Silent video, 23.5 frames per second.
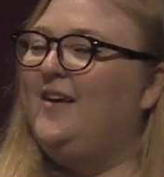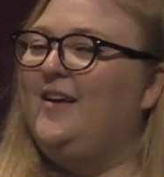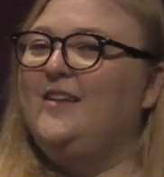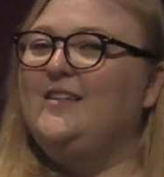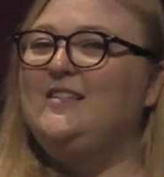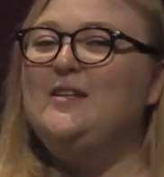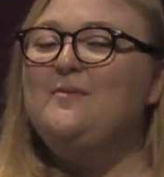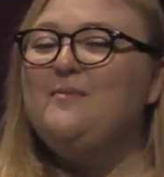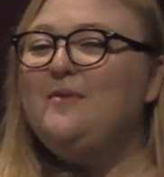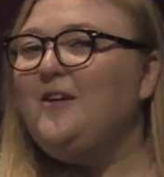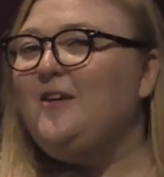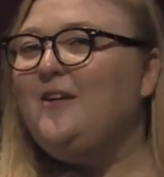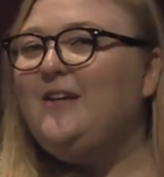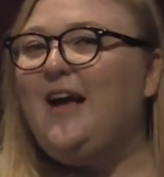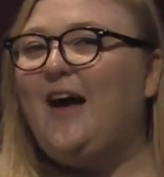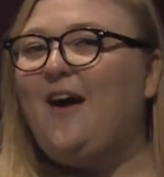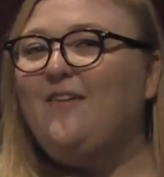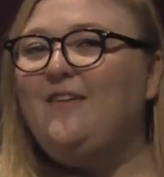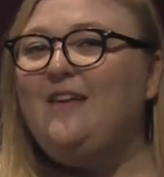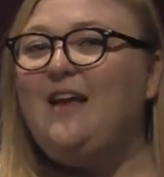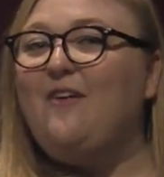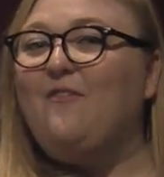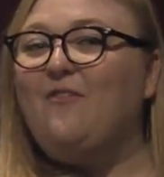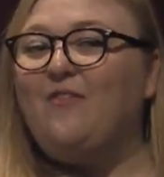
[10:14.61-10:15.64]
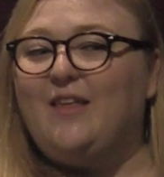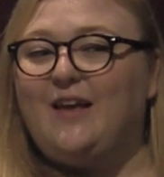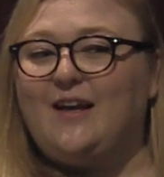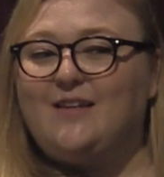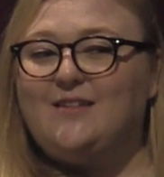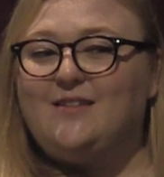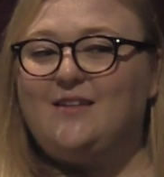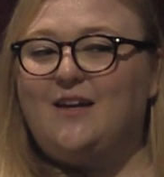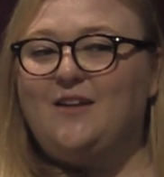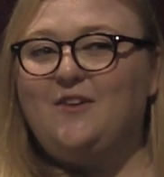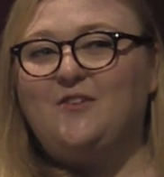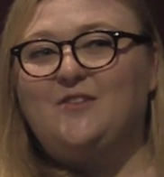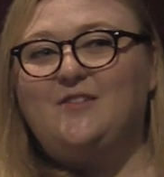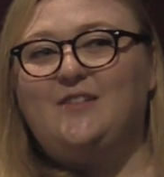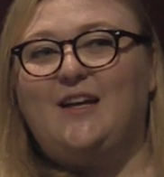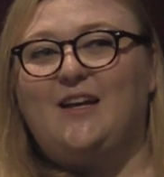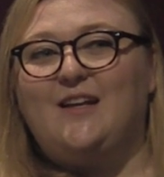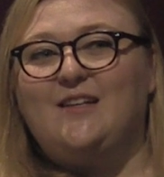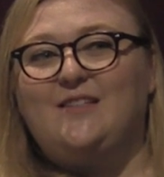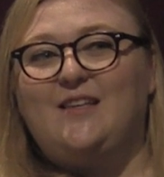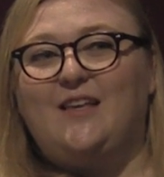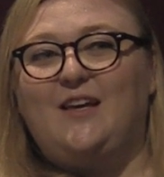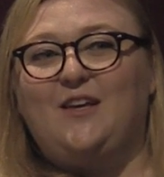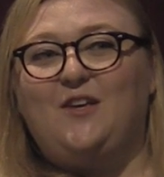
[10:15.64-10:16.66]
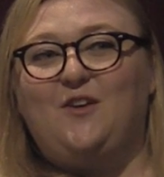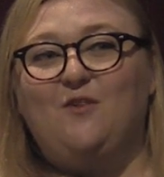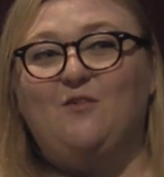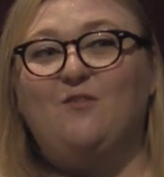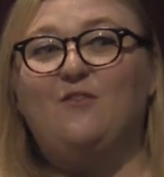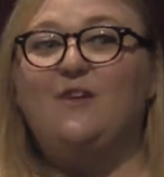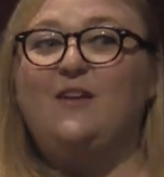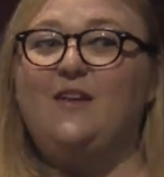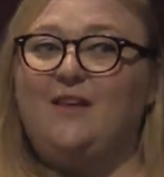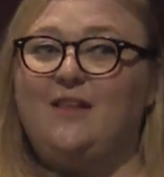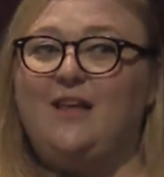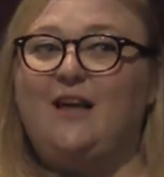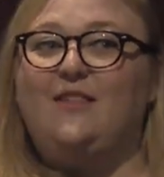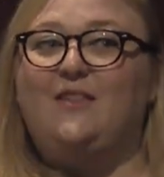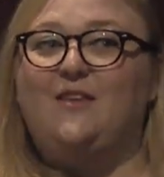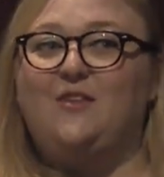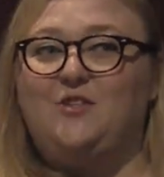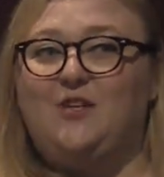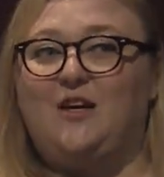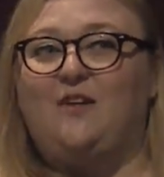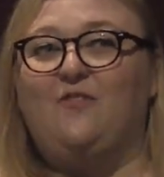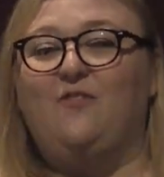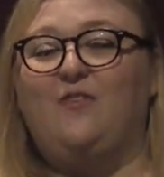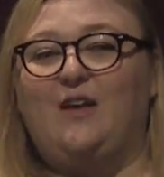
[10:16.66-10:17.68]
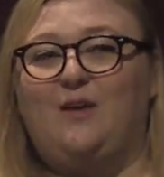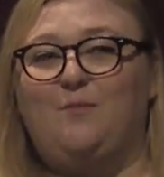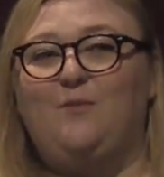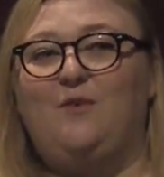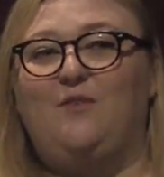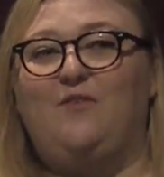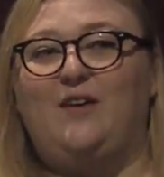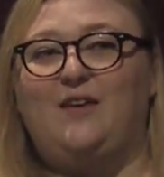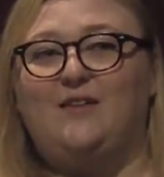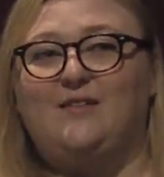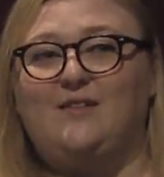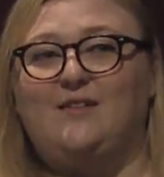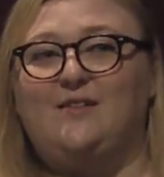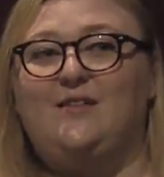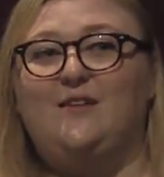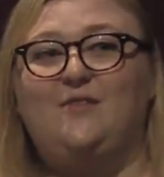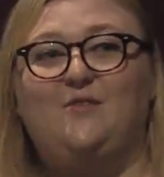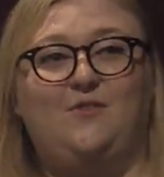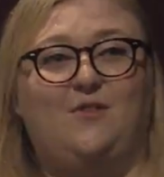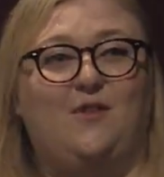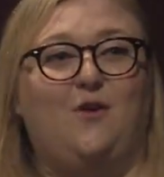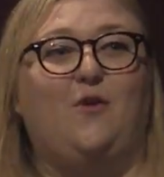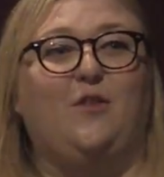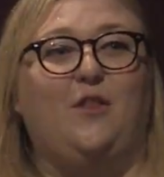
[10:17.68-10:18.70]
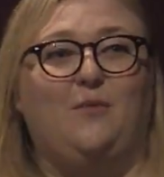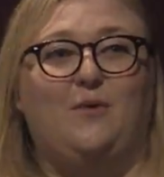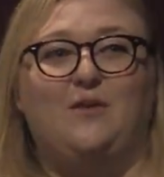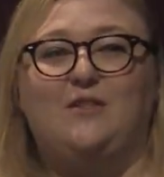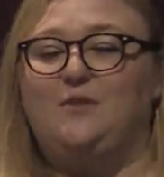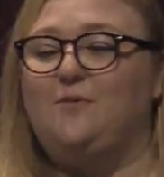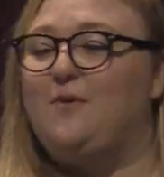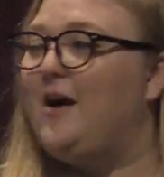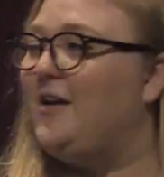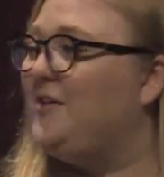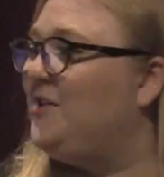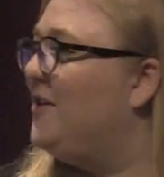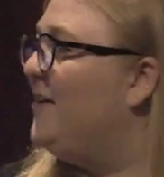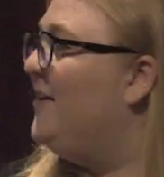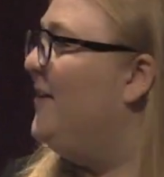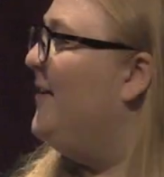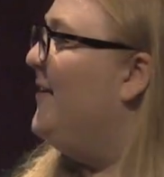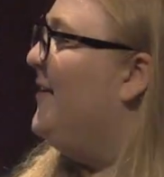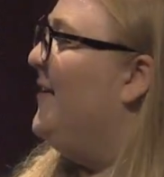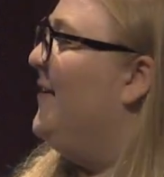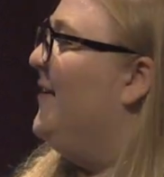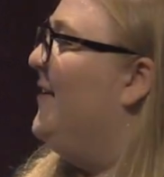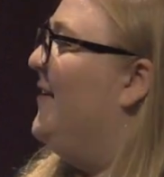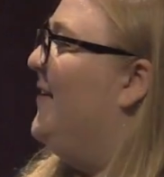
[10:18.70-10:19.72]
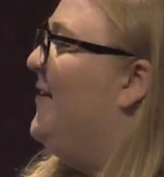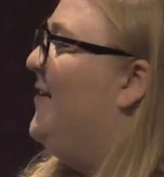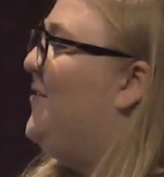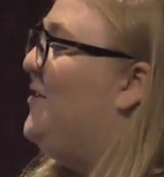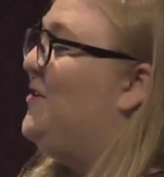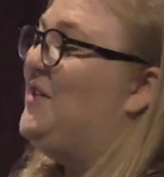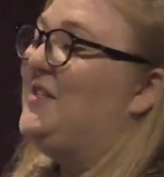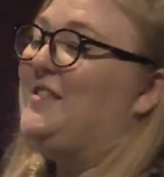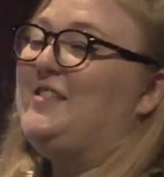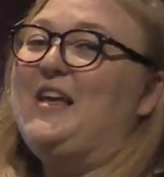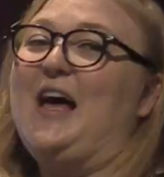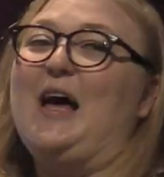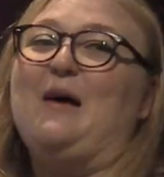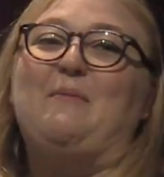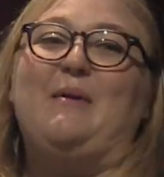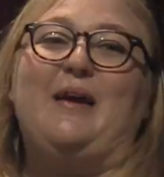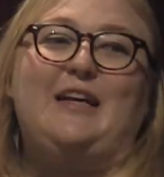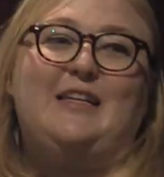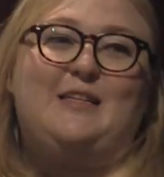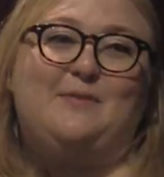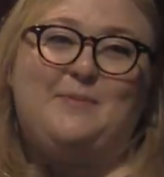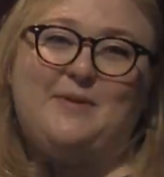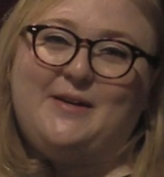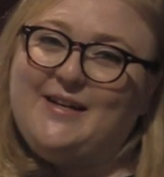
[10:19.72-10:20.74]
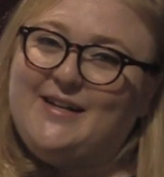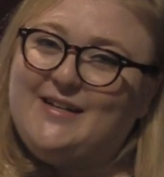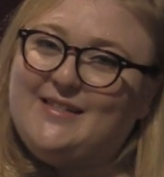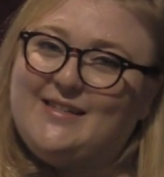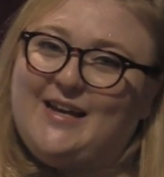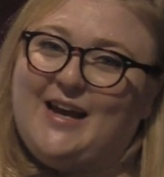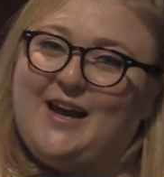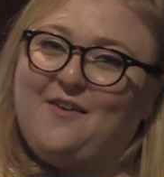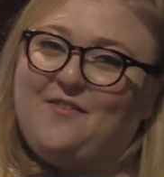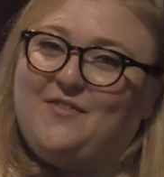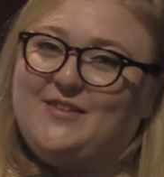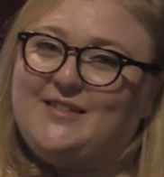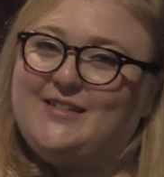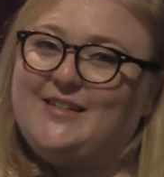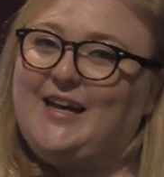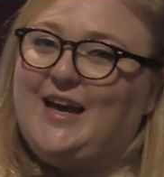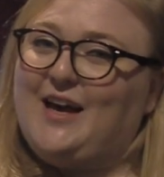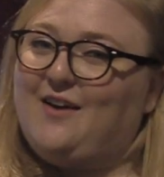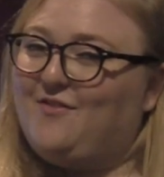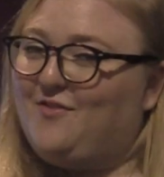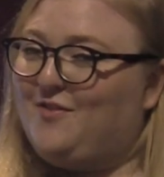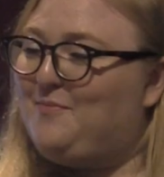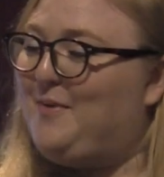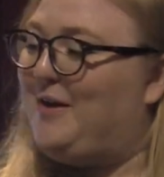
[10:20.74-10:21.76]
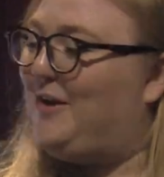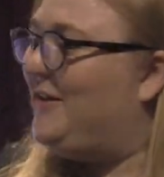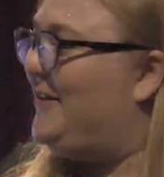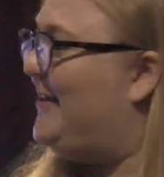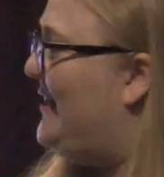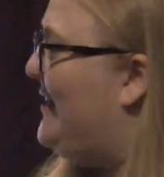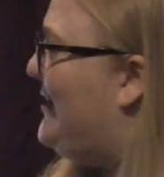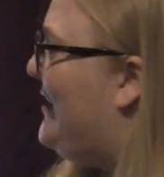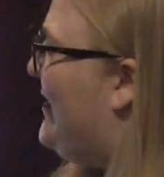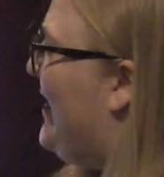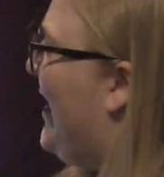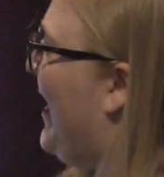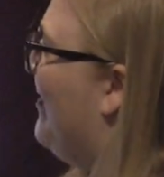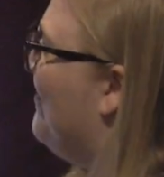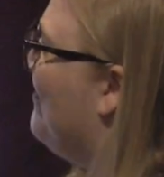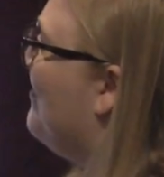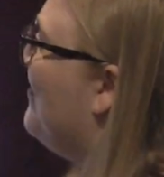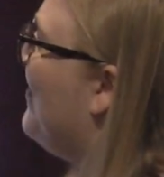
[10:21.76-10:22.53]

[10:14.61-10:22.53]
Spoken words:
Similar to how Netflix understands that like you really like the chick flick movies because those are the only ones you watch, which is not my experience. I obviously have better taste than that.